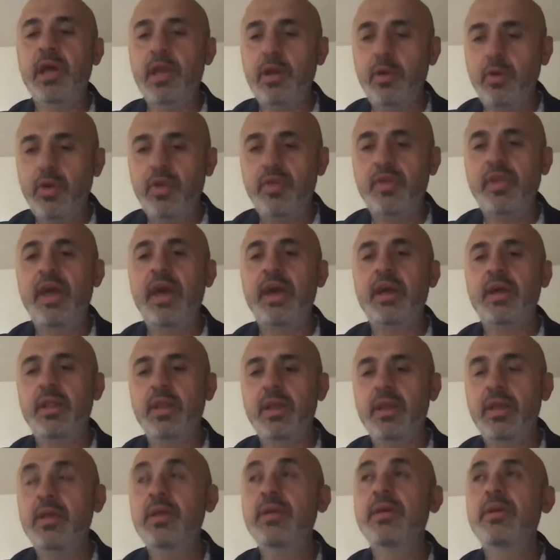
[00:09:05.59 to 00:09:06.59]
I go,
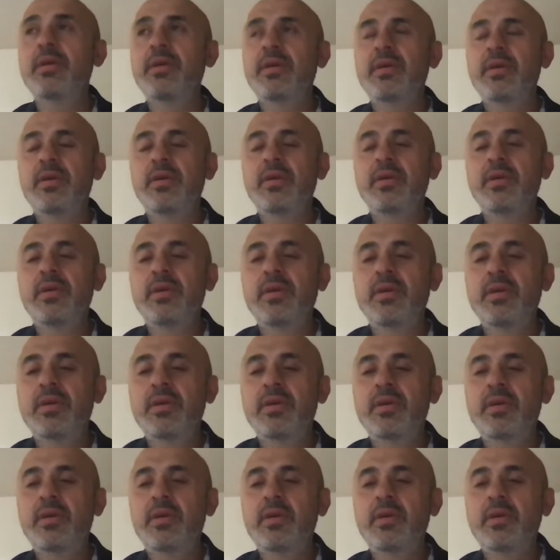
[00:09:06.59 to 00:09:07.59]
exactly.
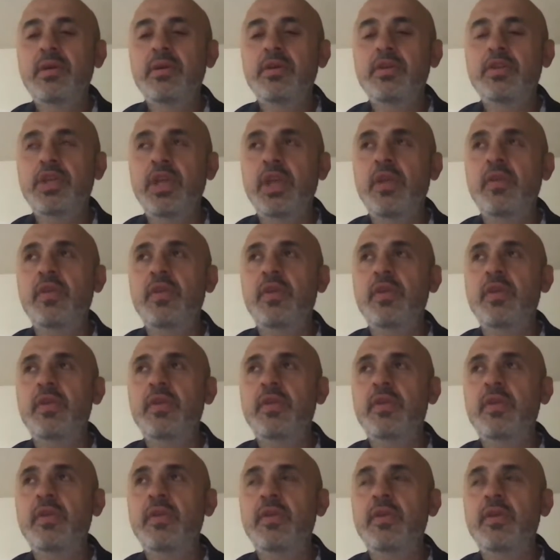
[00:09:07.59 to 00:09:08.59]

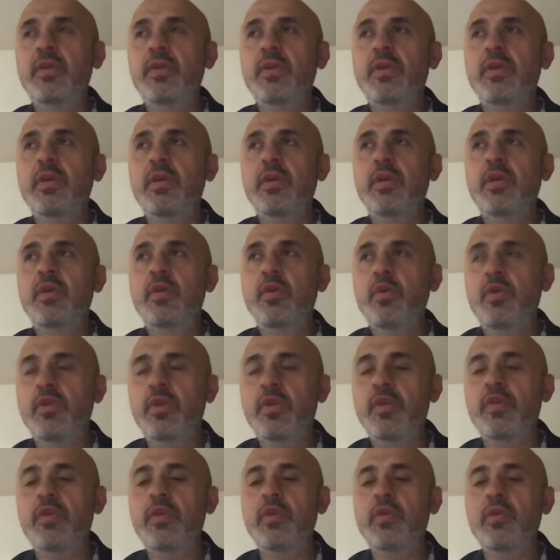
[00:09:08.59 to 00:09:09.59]
Jesus
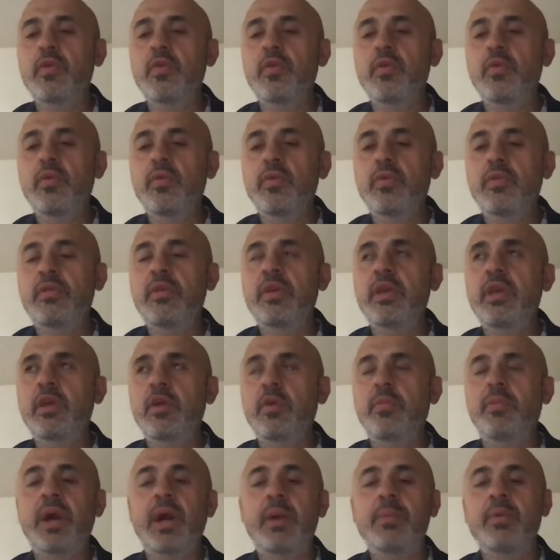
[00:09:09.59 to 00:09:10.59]
uses you to
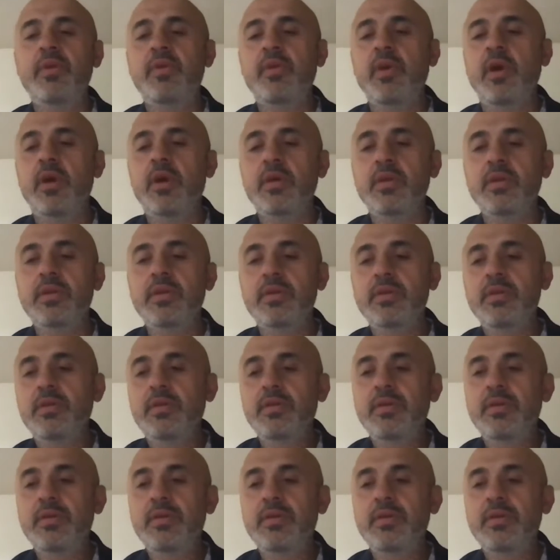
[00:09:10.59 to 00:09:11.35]
heal Baba's heart.